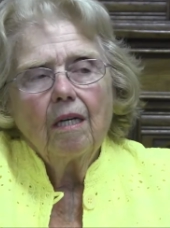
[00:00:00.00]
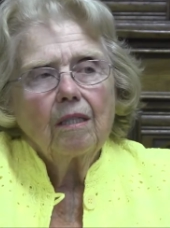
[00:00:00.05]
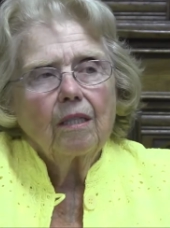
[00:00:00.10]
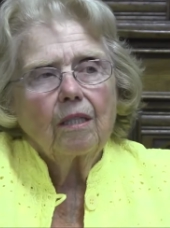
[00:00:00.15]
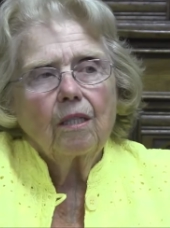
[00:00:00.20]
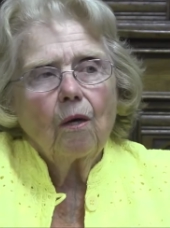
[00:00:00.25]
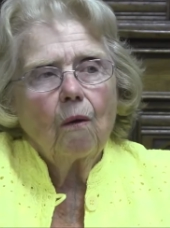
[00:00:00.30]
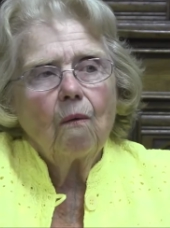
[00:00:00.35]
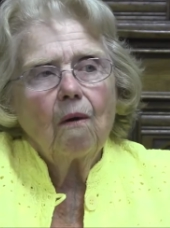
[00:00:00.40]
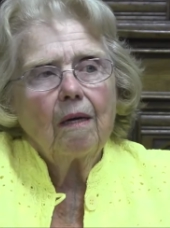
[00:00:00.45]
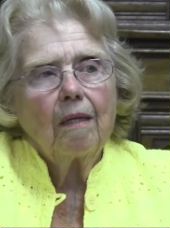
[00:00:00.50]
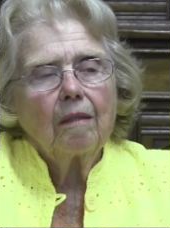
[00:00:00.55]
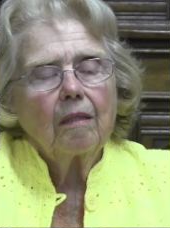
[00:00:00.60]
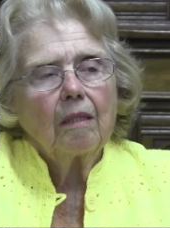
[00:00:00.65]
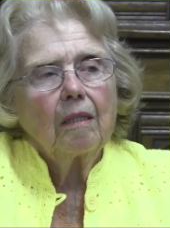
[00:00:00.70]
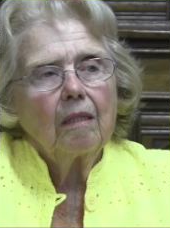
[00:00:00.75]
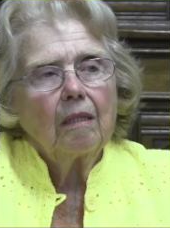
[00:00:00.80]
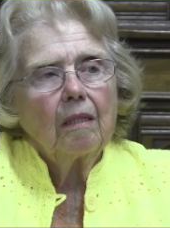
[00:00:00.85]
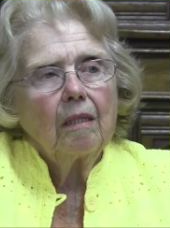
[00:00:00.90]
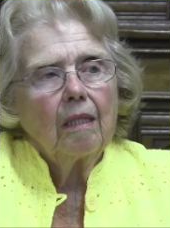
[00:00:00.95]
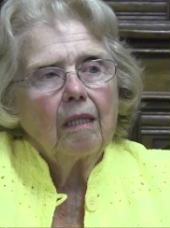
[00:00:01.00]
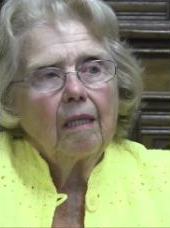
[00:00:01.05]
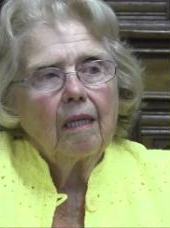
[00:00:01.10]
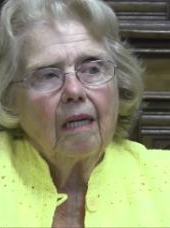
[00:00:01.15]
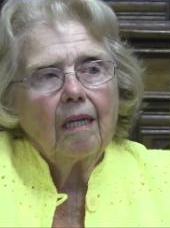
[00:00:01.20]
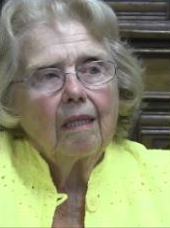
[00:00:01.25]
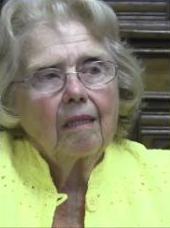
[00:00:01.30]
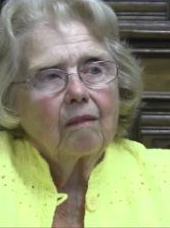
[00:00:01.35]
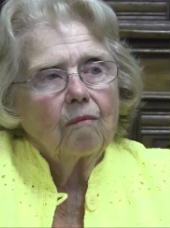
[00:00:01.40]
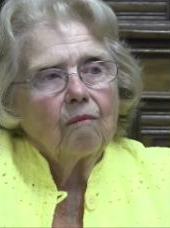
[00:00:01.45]
So
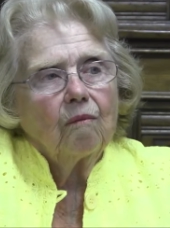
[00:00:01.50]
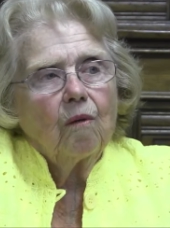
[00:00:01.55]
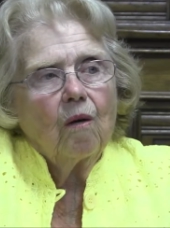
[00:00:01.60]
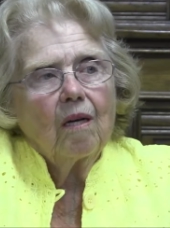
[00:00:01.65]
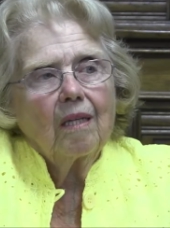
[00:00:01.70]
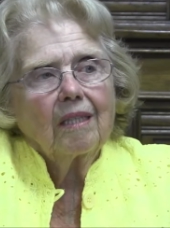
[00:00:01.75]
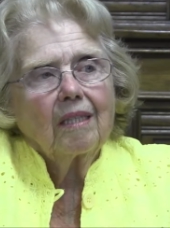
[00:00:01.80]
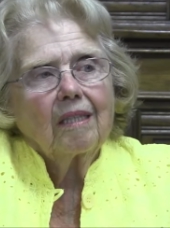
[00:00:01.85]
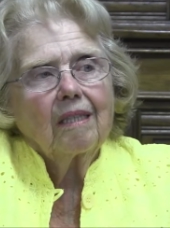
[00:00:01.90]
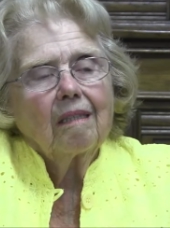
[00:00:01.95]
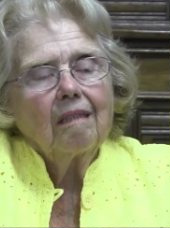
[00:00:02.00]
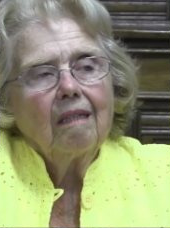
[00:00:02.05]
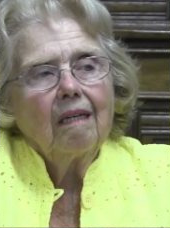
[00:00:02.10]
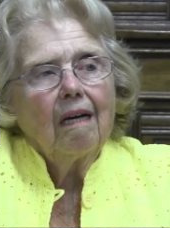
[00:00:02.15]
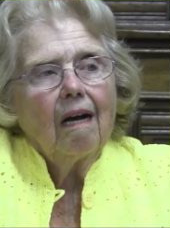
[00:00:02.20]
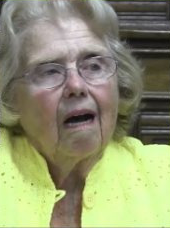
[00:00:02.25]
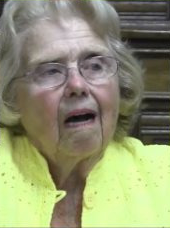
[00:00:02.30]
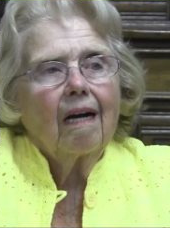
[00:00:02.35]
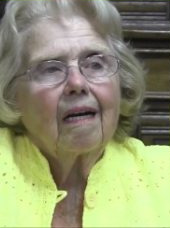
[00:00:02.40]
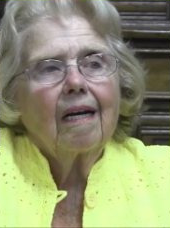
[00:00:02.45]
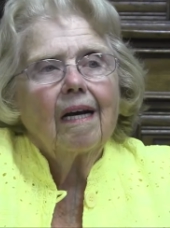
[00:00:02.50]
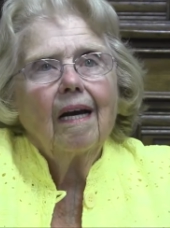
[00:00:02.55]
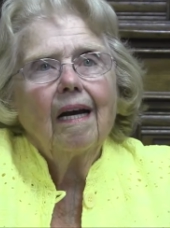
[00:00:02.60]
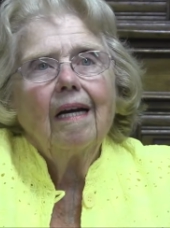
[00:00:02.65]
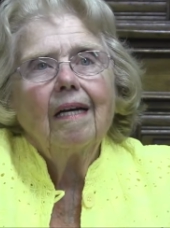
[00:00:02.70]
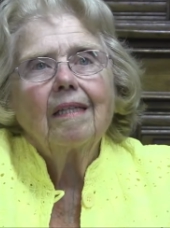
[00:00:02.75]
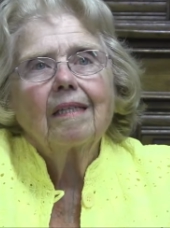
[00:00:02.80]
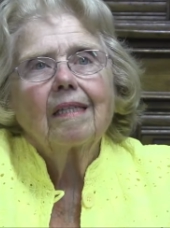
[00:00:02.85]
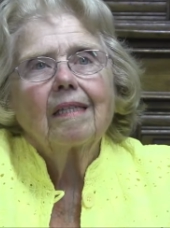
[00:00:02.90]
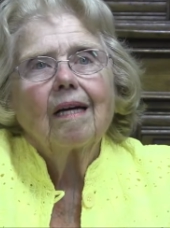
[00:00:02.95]
it was a
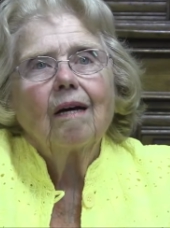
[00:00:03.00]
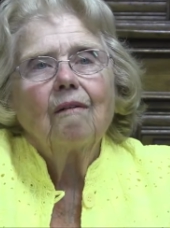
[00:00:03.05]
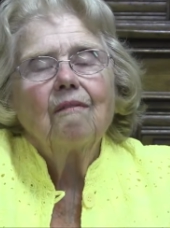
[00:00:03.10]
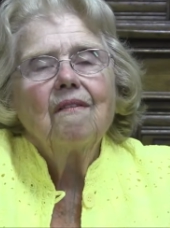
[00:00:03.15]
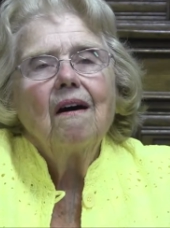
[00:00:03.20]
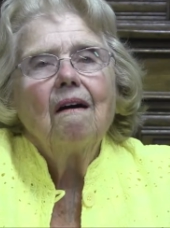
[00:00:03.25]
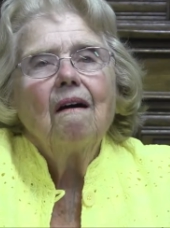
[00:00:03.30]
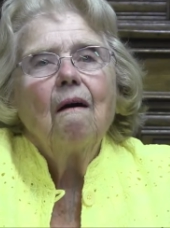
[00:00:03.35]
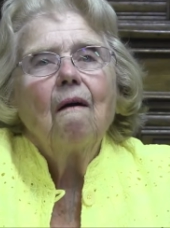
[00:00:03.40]
case of